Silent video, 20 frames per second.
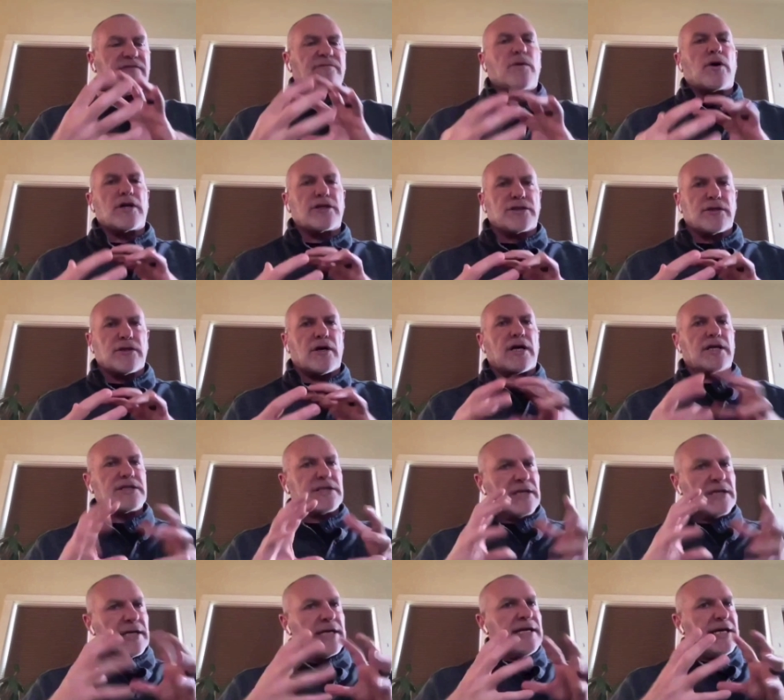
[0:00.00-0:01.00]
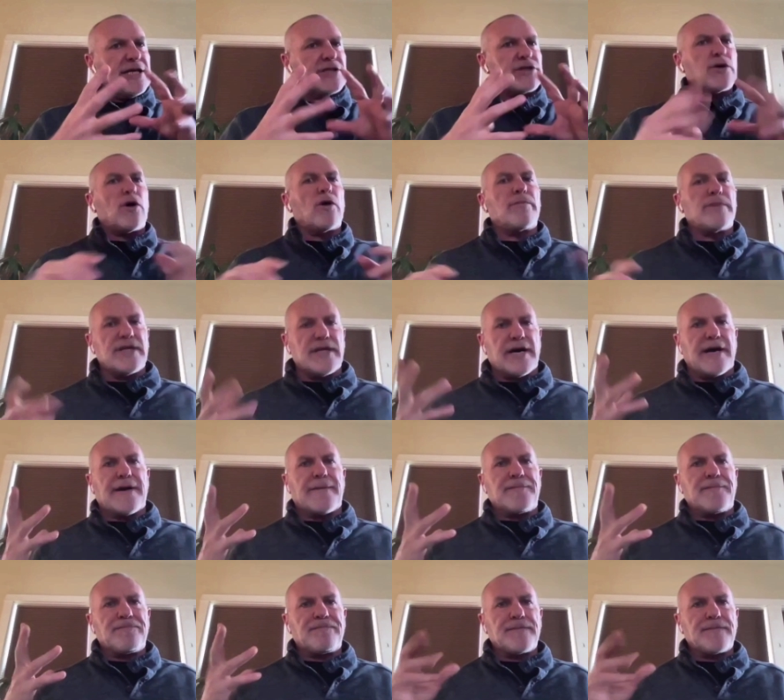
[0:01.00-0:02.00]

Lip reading: of martial arts. He told me that.